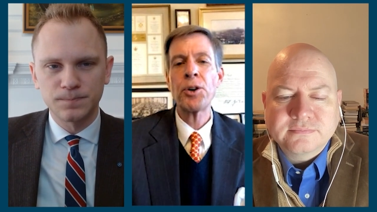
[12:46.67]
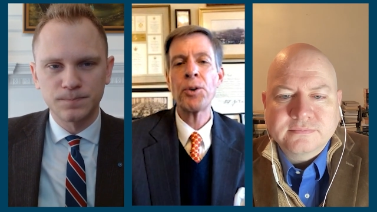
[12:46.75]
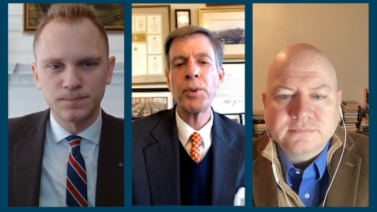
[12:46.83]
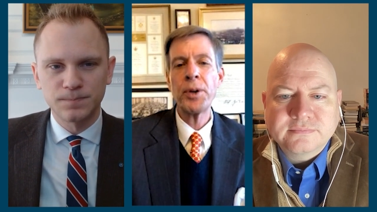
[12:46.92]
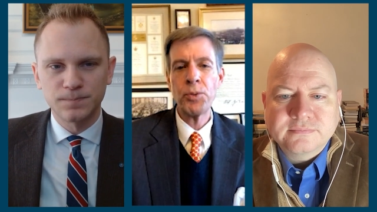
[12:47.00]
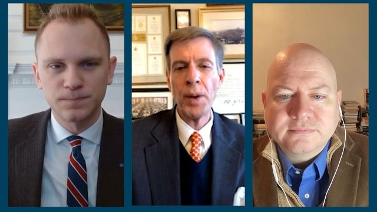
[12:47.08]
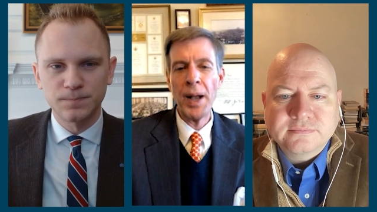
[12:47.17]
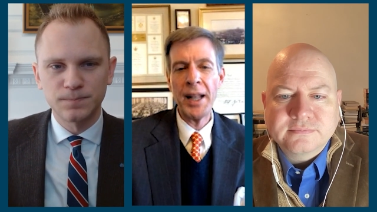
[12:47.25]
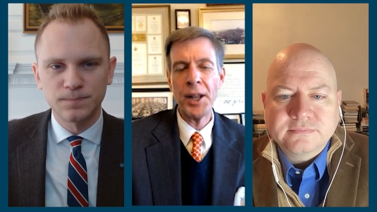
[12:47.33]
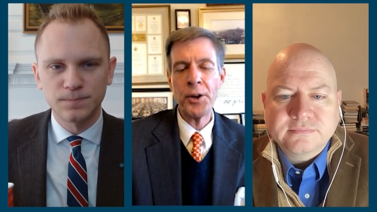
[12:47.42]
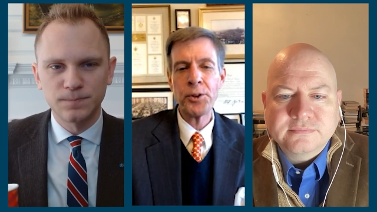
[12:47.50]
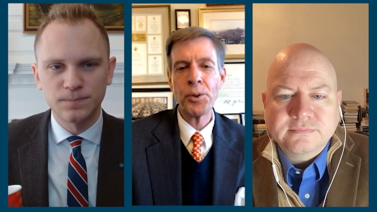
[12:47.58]
Speaker 1: was well
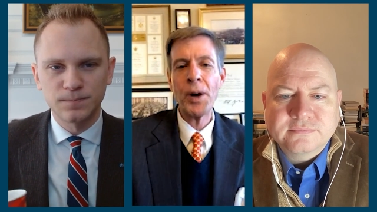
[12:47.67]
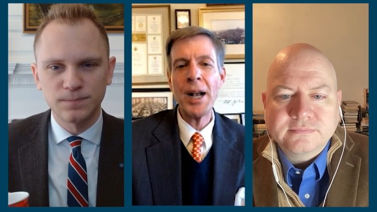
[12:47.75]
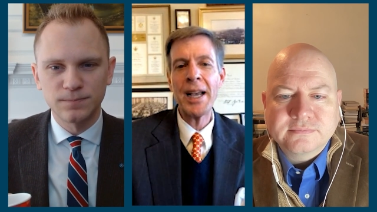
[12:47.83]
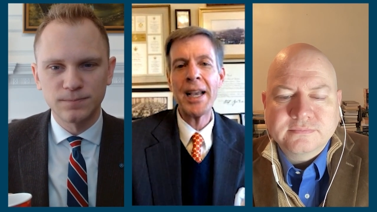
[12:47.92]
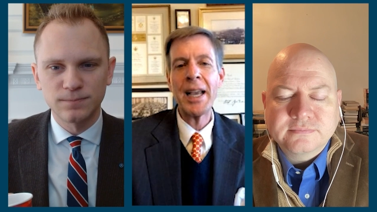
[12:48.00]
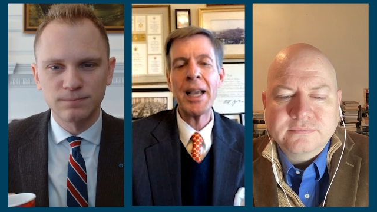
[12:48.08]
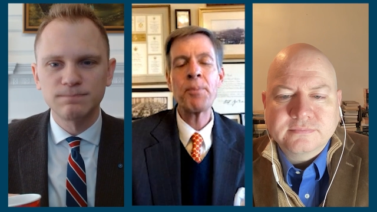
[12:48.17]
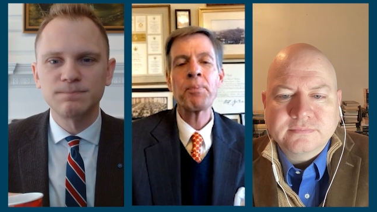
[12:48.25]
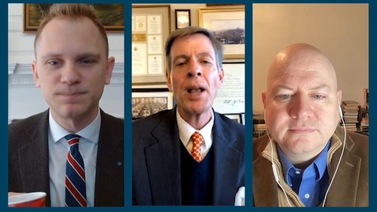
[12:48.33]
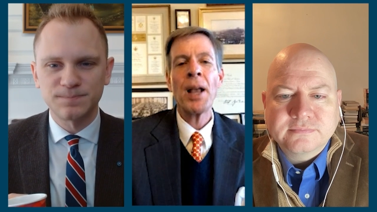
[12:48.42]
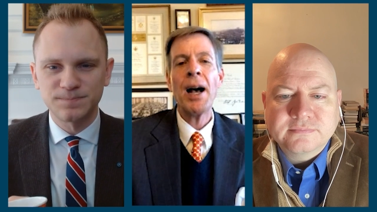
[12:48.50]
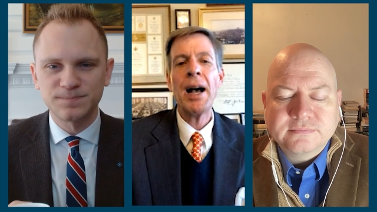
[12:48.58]
underway.
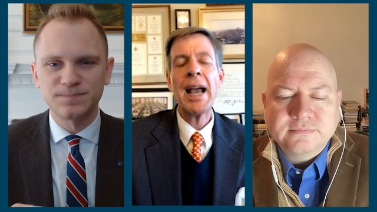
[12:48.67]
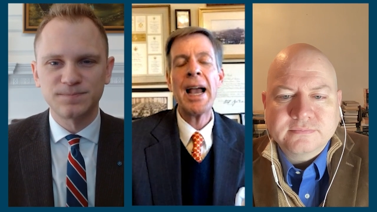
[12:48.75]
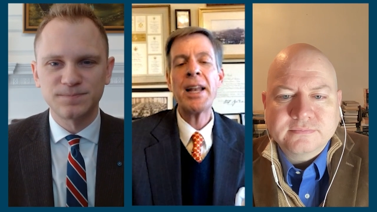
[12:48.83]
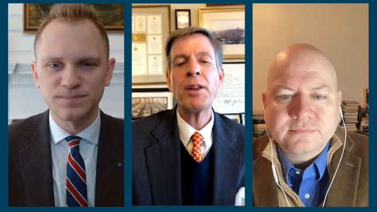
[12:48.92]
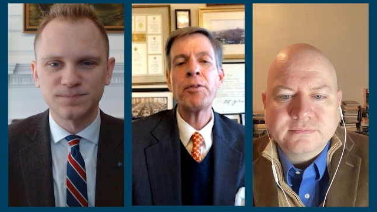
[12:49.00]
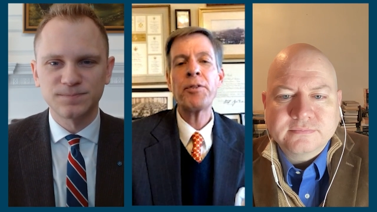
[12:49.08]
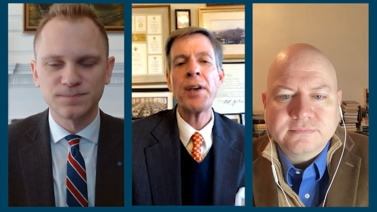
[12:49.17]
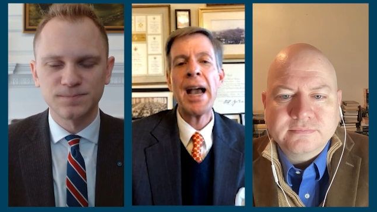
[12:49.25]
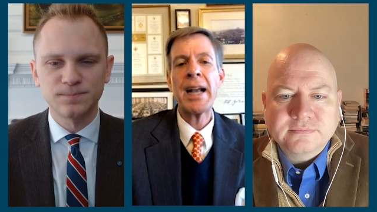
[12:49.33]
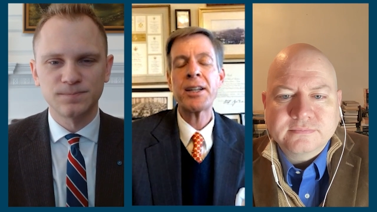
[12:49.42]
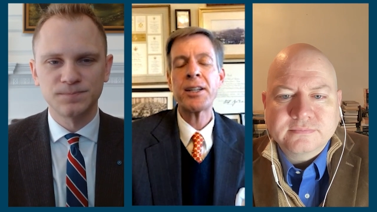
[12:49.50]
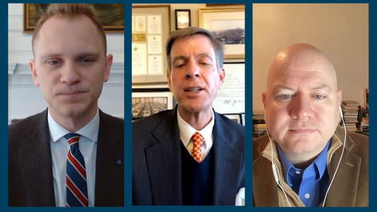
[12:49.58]
Uh, and in fact,
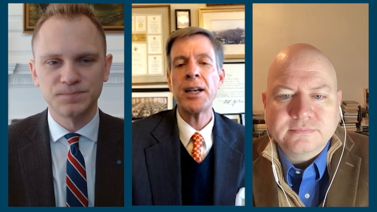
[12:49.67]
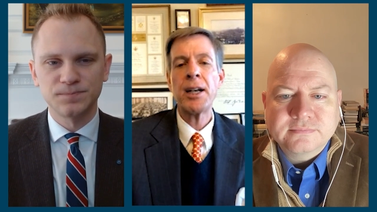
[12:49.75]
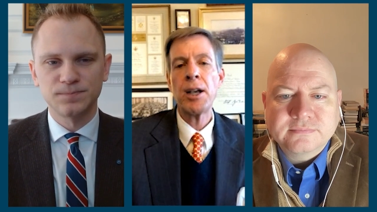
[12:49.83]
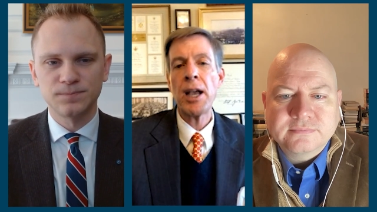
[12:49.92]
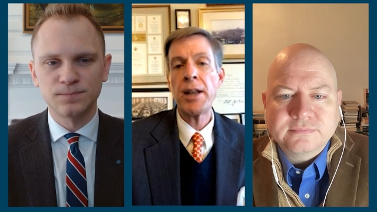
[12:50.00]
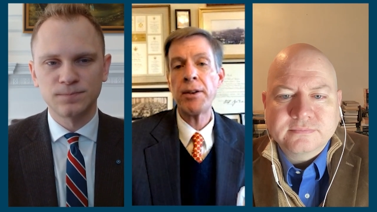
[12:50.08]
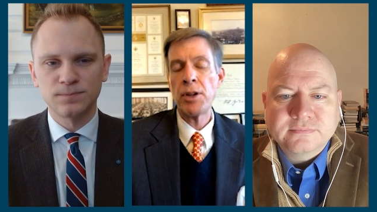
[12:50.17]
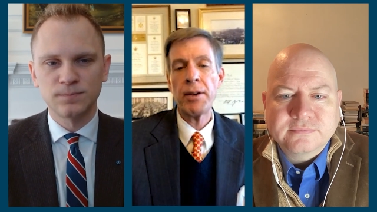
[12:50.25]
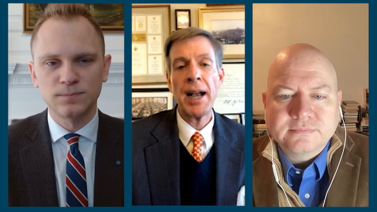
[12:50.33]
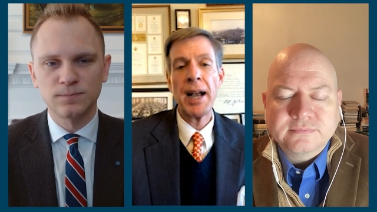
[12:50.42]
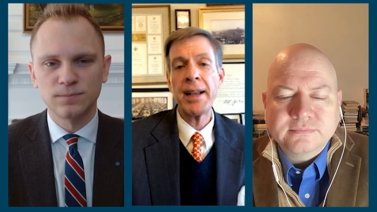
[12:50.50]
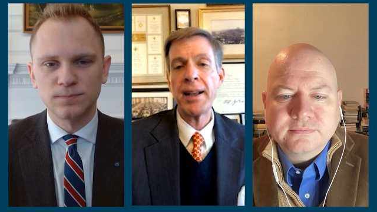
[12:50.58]
uh, and I,
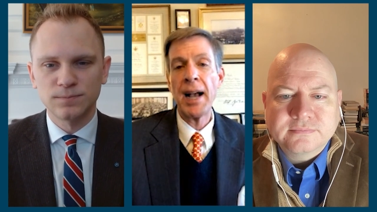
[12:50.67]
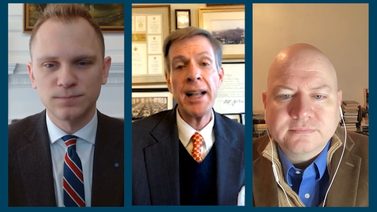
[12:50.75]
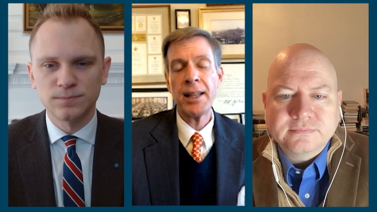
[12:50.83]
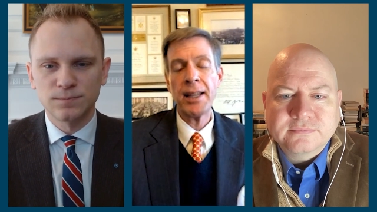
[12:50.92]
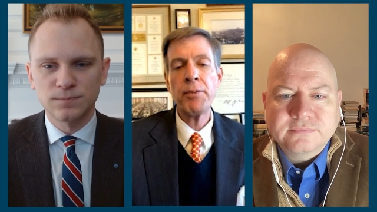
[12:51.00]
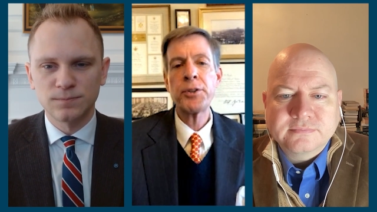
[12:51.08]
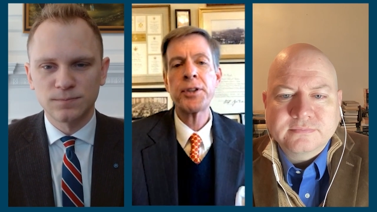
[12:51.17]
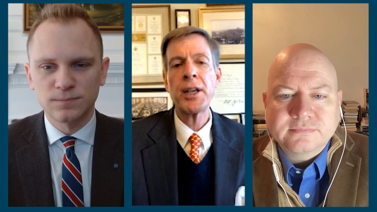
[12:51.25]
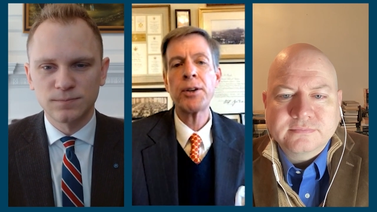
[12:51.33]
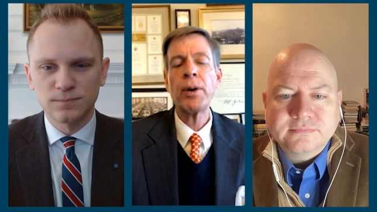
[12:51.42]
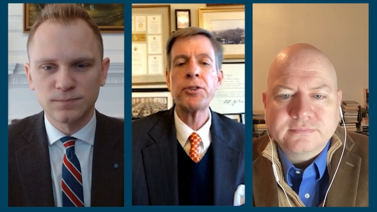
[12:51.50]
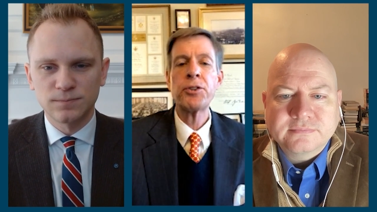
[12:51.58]
I love this uh,
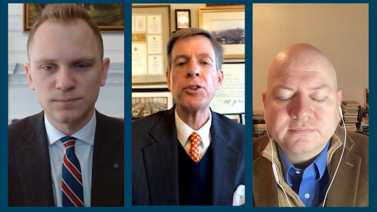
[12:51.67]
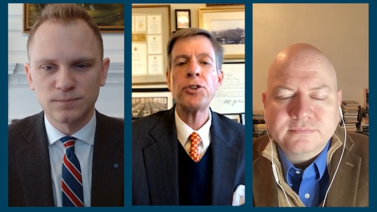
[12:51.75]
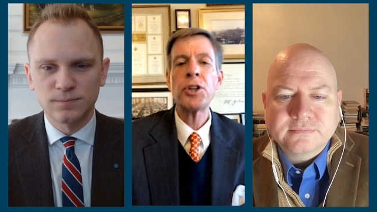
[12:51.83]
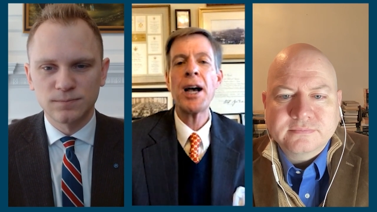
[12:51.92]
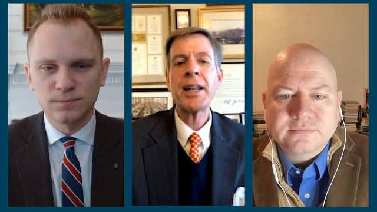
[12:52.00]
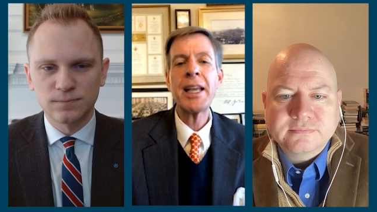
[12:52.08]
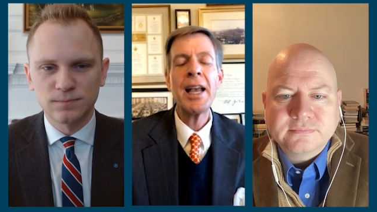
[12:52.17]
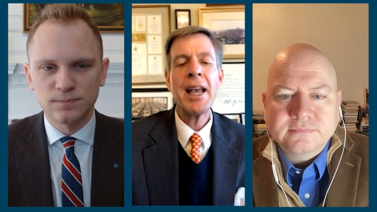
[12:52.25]
question, Johnny.